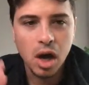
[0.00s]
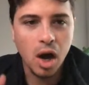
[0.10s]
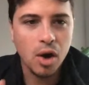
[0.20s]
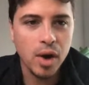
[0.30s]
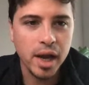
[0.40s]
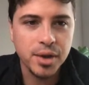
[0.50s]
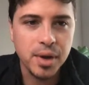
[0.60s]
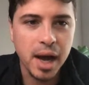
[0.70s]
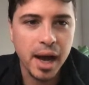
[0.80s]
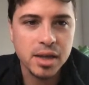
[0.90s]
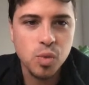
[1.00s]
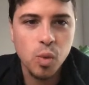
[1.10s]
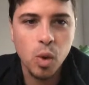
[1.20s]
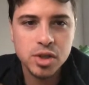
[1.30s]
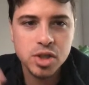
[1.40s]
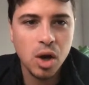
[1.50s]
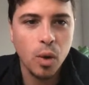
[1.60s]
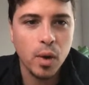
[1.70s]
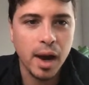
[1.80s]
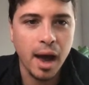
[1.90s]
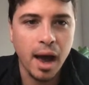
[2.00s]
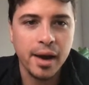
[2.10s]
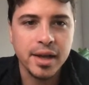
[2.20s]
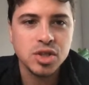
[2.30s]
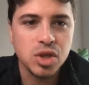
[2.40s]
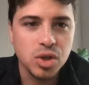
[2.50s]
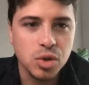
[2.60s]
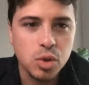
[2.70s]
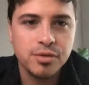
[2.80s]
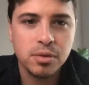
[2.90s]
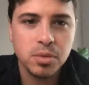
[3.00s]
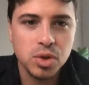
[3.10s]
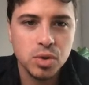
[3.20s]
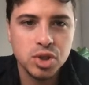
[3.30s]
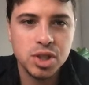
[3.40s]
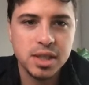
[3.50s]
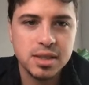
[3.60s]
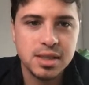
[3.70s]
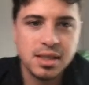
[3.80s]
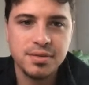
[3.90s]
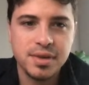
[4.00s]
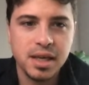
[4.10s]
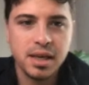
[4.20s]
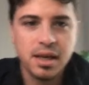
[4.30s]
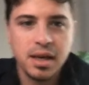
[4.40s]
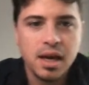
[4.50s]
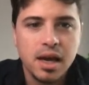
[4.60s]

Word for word: All right, you guys, what's going on? It's Luke from Luke GTV.